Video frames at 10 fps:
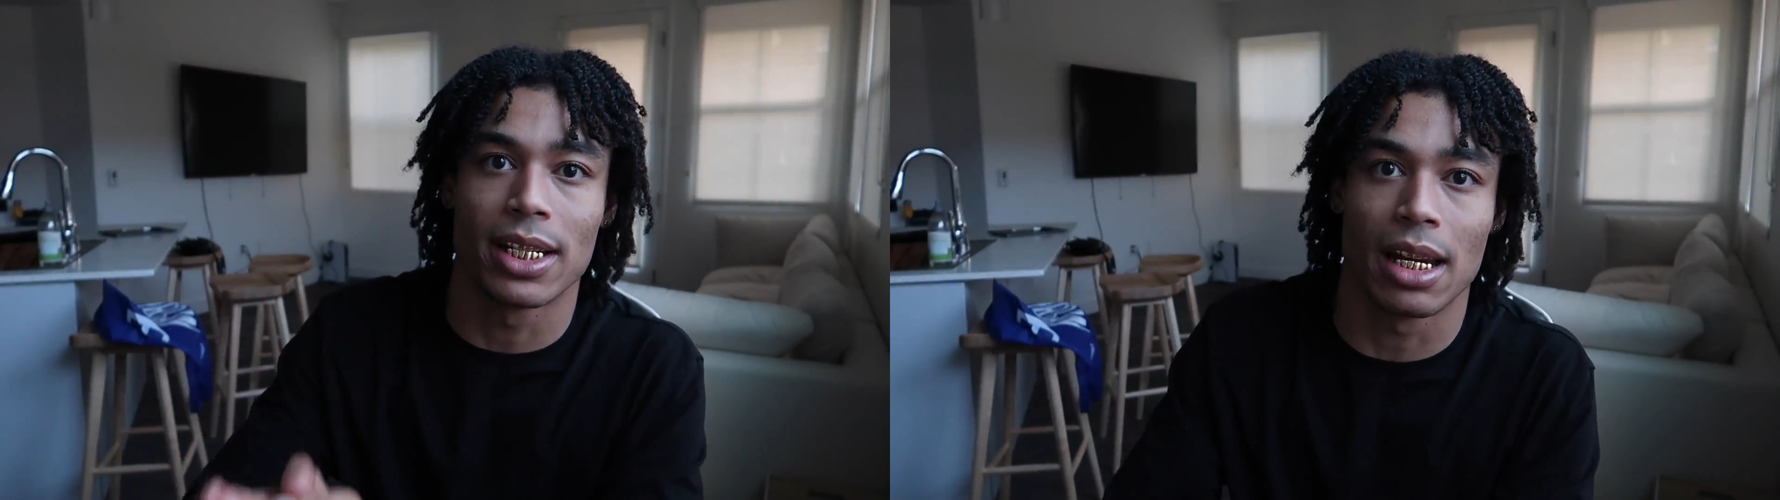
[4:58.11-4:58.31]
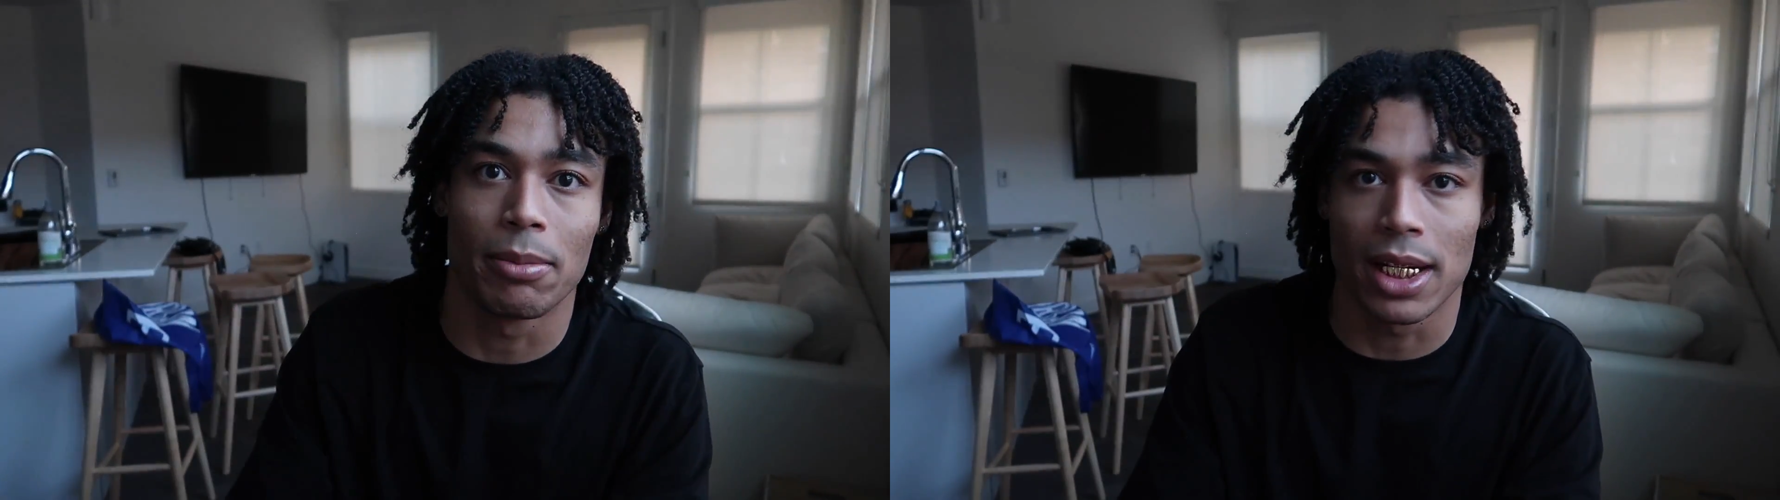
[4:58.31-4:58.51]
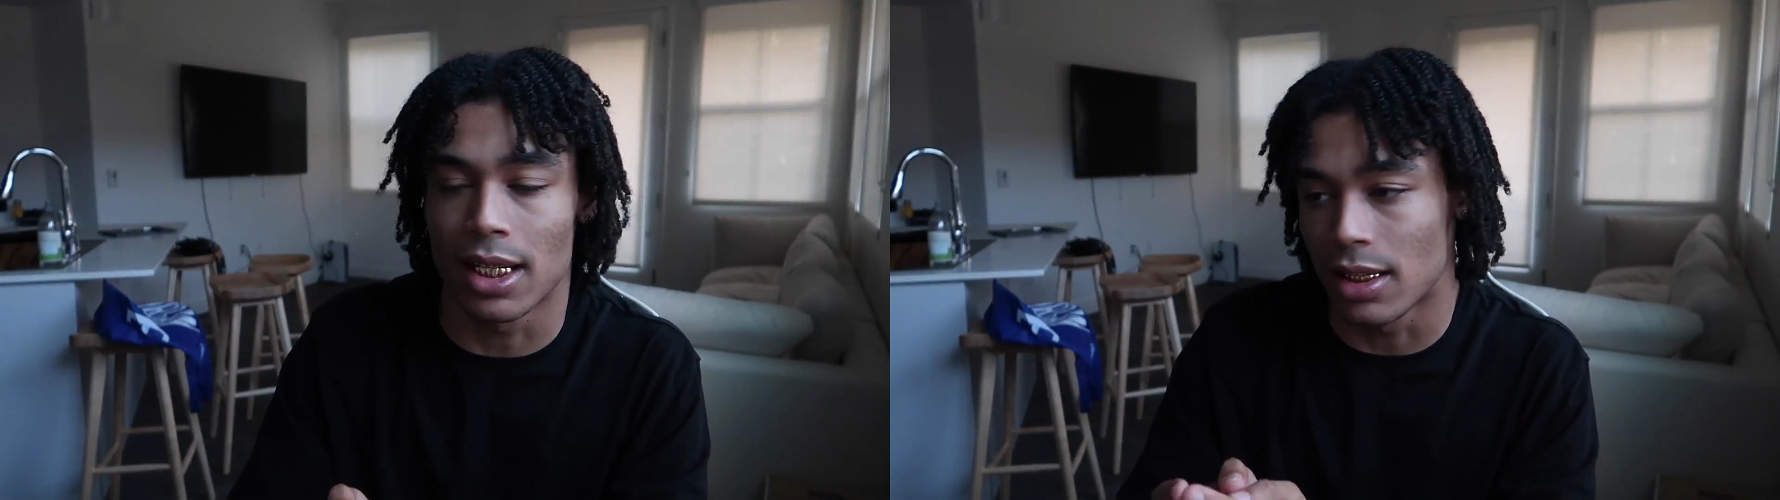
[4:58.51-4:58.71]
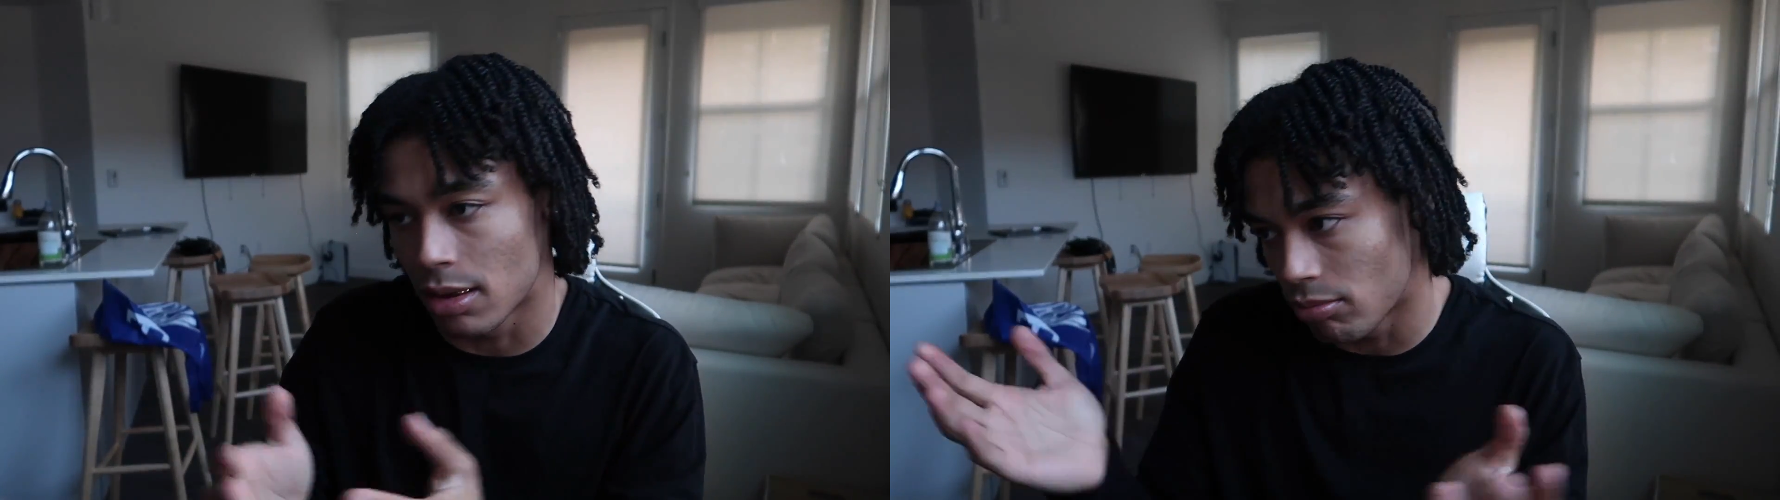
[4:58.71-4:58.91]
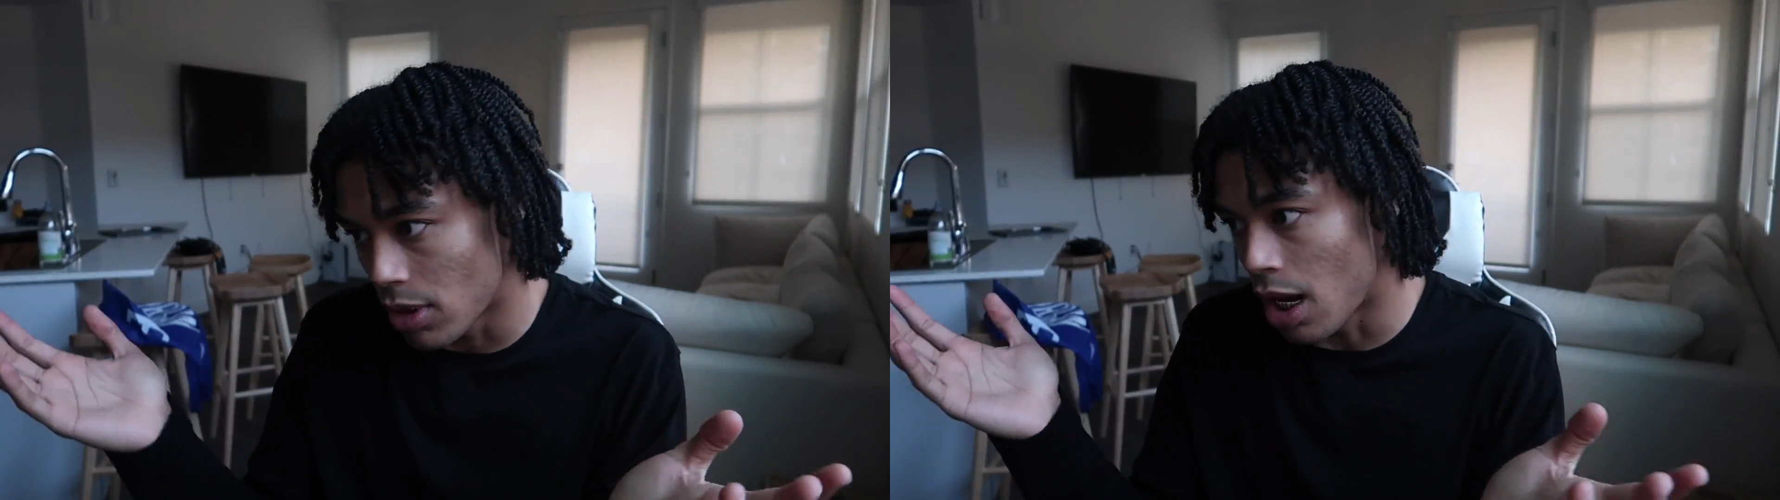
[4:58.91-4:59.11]
because that
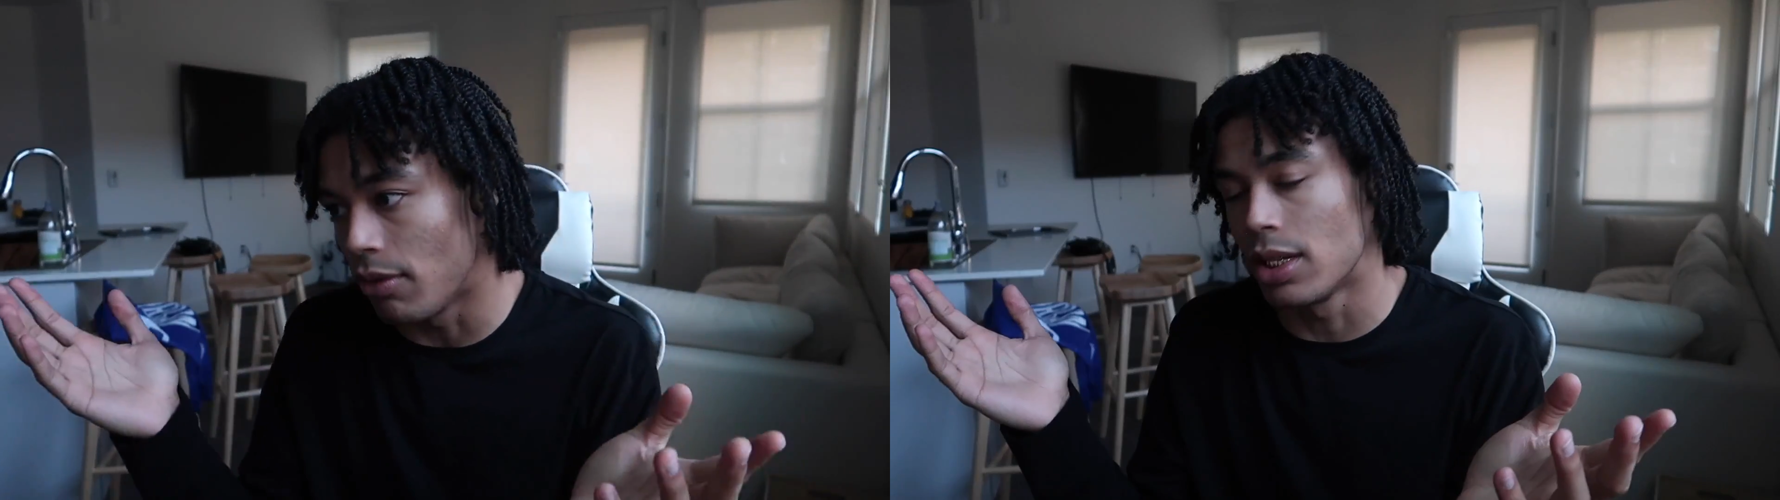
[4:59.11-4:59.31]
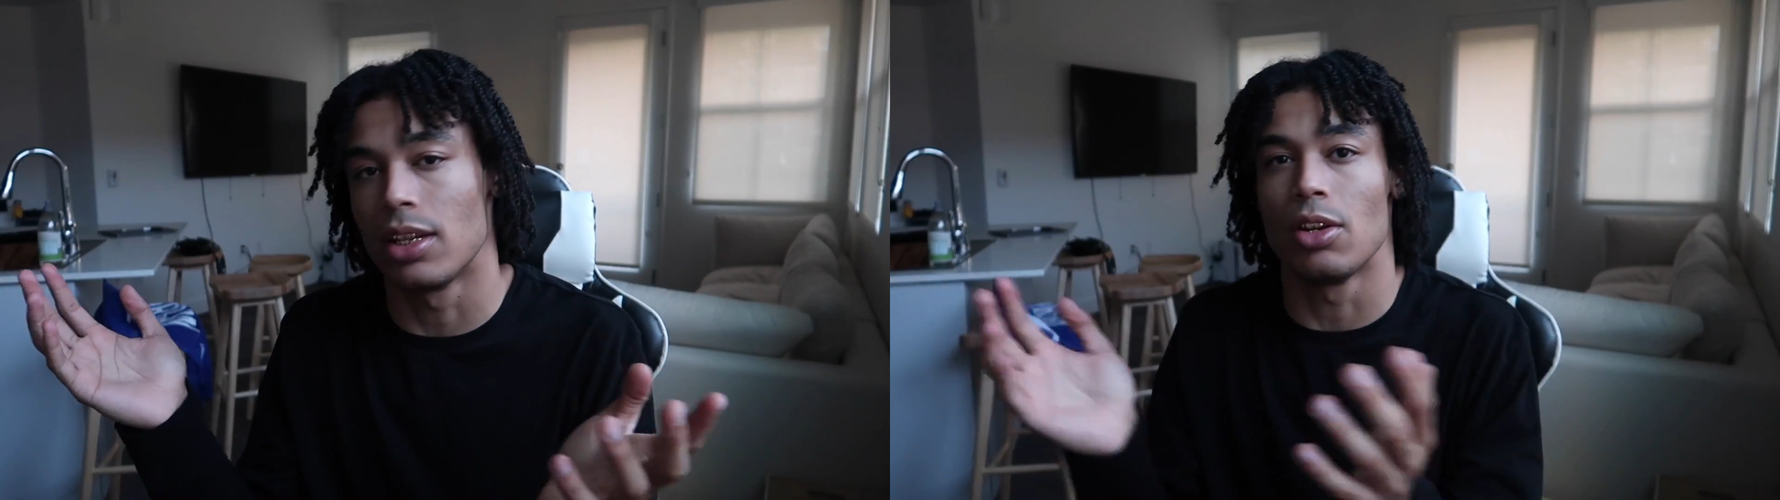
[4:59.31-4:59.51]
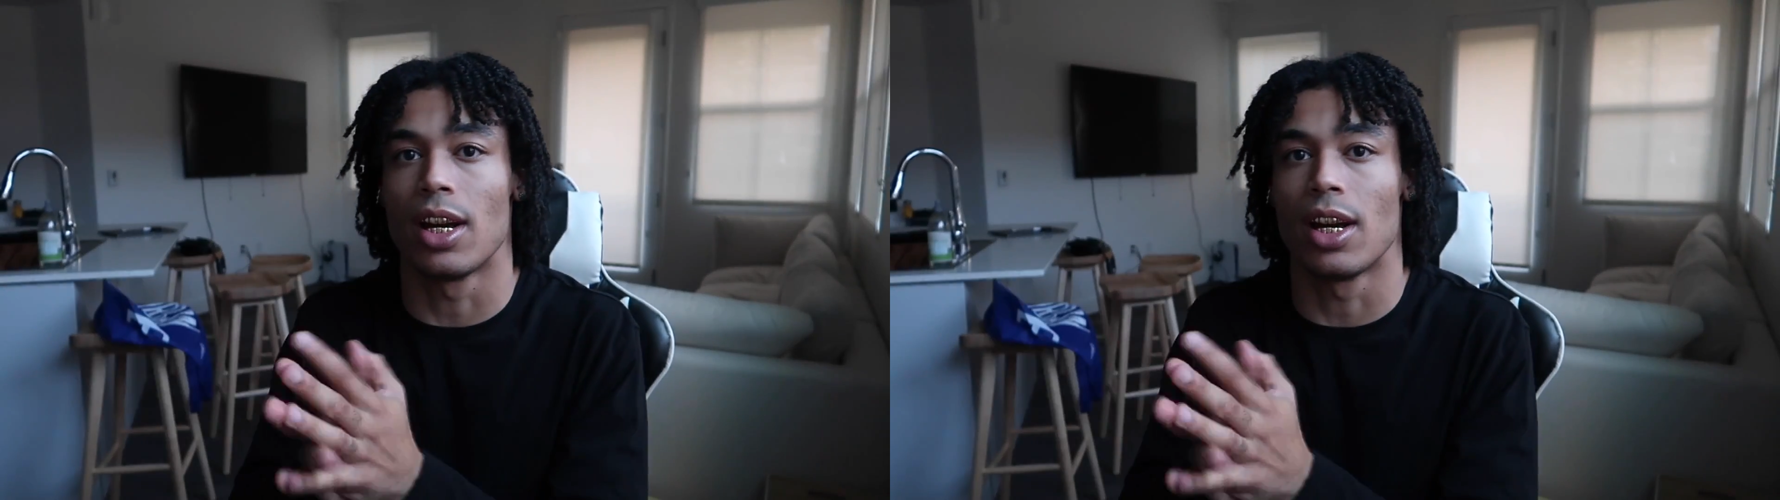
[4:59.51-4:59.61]
means obviously